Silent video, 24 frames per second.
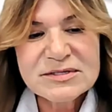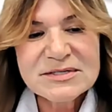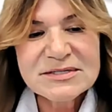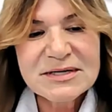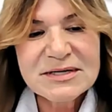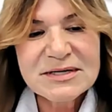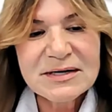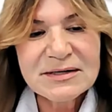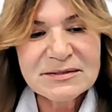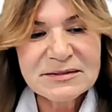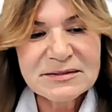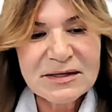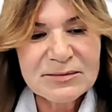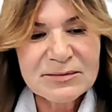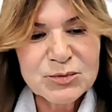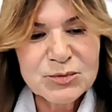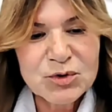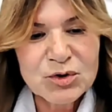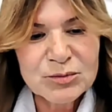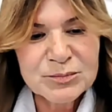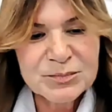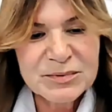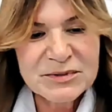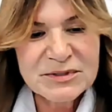
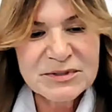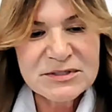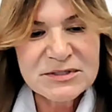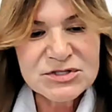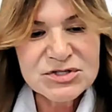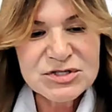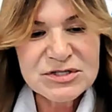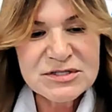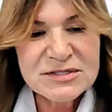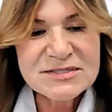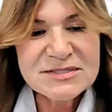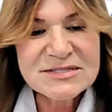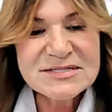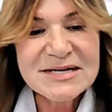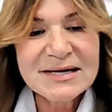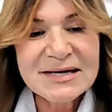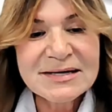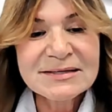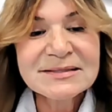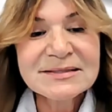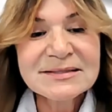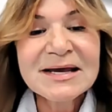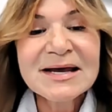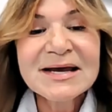startup competitions
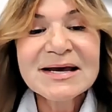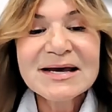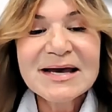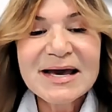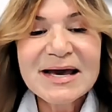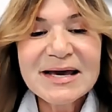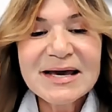and